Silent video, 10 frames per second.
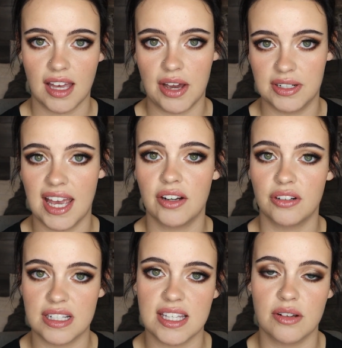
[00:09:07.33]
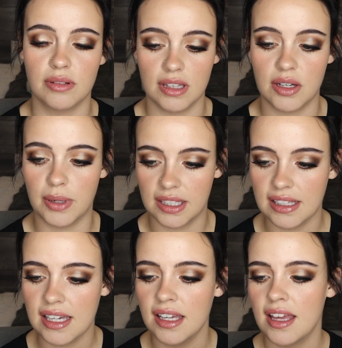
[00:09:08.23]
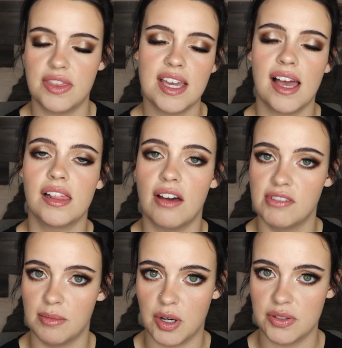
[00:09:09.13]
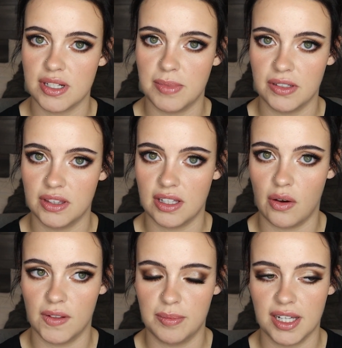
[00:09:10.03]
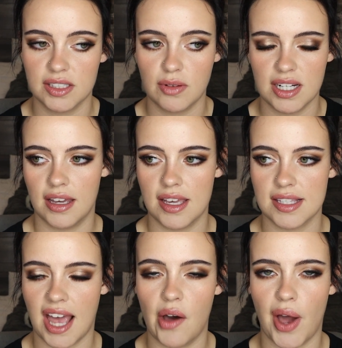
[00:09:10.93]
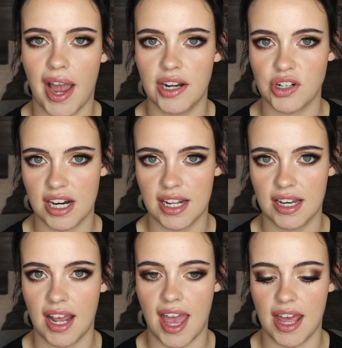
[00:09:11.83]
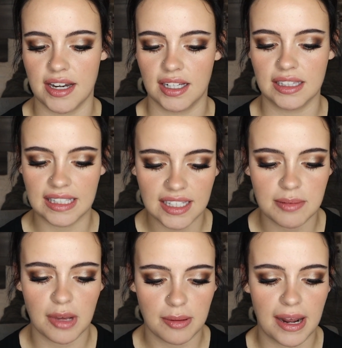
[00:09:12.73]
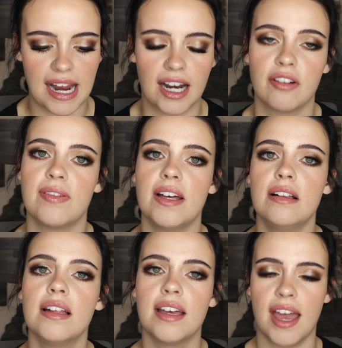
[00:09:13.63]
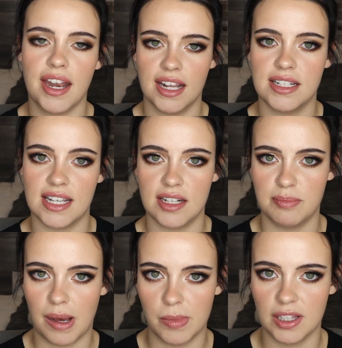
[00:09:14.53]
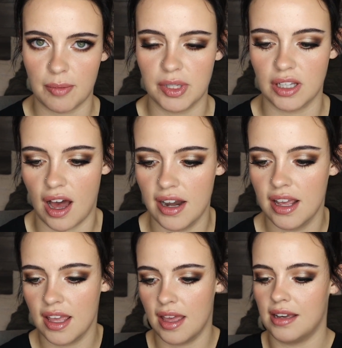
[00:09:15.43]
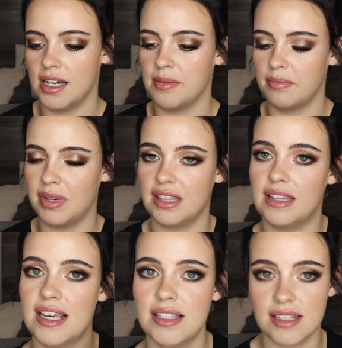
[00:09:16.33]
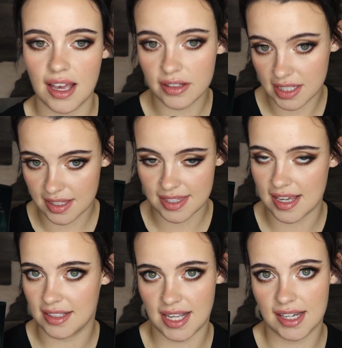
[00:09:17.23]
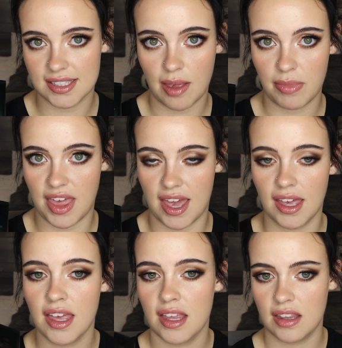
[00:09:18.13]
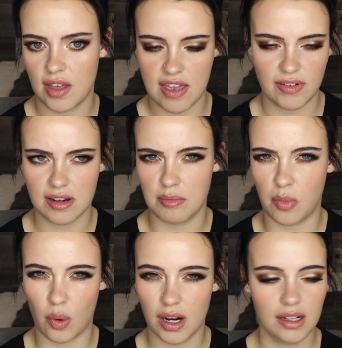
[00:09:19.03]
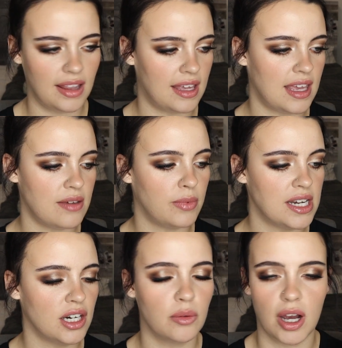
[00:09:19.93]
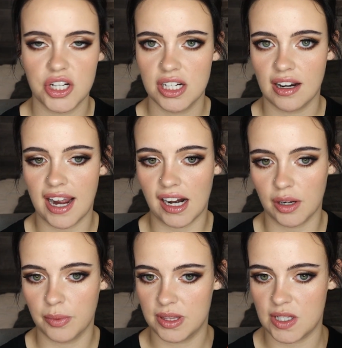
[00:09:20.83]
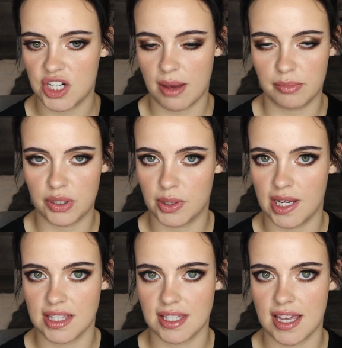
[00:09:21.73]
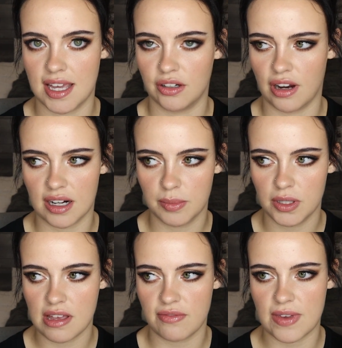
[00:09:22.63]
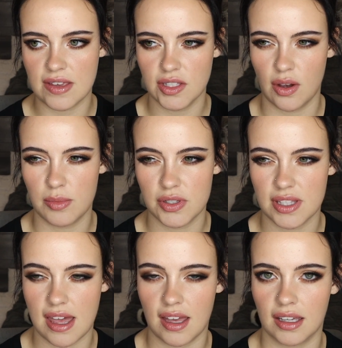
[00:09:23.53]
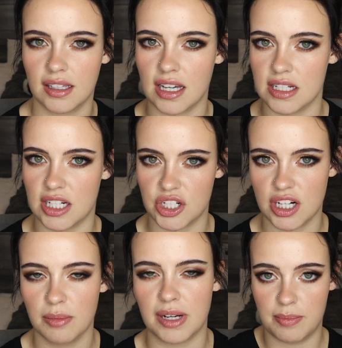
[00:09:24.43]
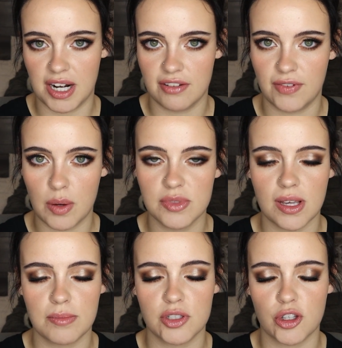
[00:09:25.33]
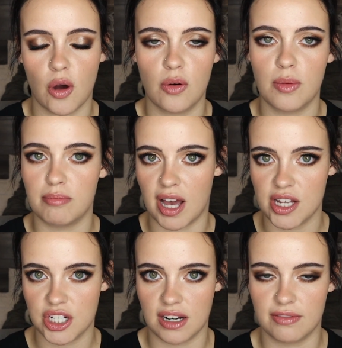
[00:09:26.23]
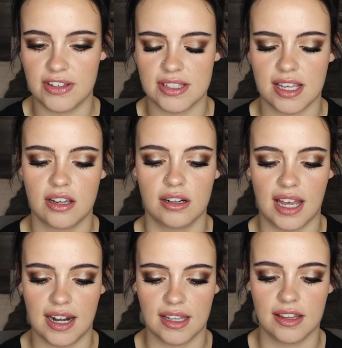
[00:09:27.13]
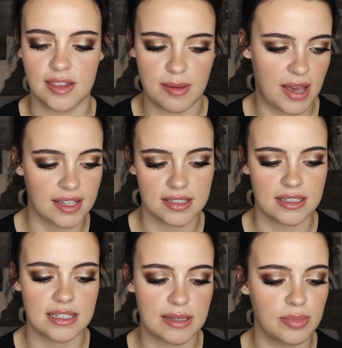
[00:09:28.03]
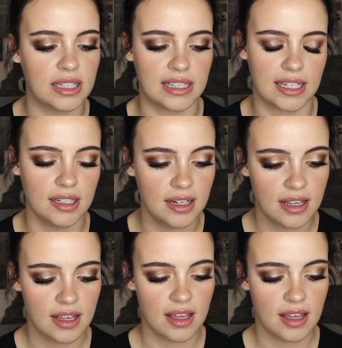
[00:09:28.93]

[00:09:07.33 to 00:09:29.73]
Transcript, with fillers: I would get greasy really quickly. The thing I loved the most about the Olaplex one uh, is how hydrated and clean it made my hair feel, and it did bubble up a lot. Um, but this does the exact same thing even more. Like when you're washing your hair with the shampoo, it's incredible. It feels almost like a conditioner, but it foams up so much and it feels like you're getting the best deep clean.